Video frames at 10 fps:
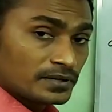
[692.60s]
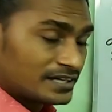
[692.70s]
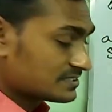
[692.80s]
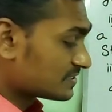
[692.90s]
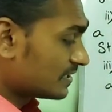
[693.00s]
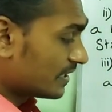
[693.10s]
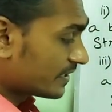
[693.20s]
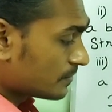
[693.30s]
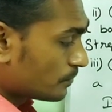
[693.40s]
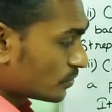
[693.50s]
plants
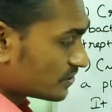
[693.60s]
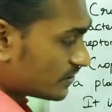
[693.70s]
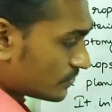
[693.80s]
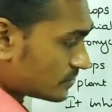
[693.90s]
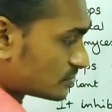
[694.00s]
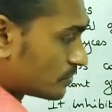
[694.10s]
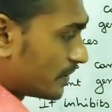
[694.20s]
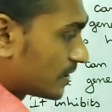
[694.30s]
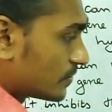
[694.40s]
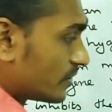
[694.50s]
like potato,
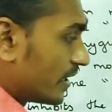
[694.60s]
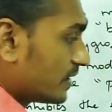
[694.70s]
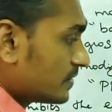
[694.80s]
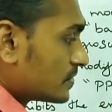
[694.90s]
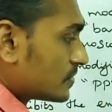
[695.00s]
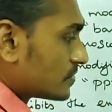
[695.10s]
tobacco and